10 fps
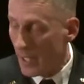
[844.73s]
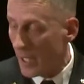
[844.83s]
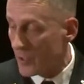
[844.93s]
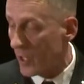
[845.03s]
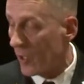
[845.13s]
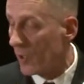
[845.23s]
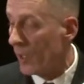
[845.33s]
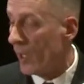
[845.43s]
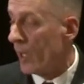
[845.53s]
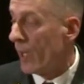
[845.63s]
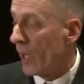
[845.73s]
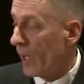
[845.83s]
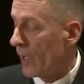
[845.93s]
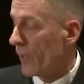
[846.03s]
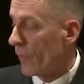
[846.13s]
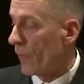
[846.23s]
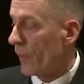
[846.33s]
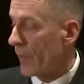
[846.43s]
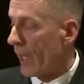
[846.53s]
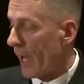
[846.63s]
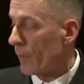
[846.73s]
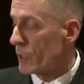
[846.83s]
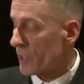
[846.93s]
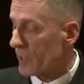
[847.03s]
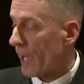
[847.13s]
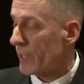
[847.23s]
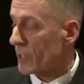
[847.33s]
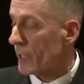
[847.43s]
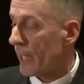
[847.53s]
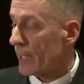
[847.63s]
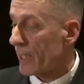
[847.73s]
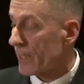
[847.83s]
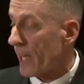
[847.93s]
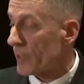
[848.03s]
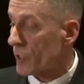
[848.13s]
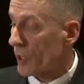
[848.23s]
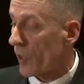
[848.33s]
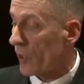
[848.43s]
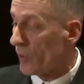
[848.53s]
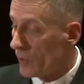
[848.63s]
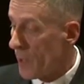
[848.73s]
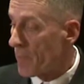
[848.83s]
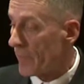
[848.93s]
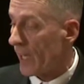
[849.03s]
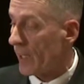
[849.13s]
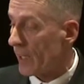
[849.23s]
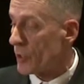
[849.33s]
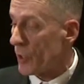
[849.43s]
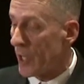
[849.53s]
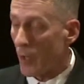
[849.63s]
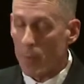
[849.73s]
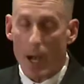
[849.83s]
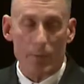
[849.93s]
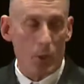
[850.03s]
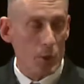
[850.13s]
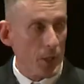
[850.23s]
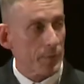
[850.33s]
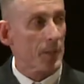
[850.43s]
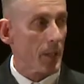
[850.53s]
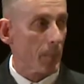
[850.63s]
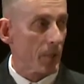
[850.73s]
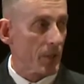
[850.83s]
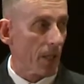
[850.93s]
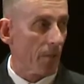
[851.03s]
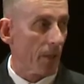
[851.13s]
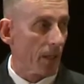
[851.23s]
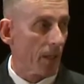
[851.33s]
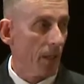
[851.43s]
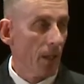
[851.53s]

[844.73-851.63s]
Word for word: And so uh, I would just, I just highlight that to show you that as you hear about the shift to the Pacific,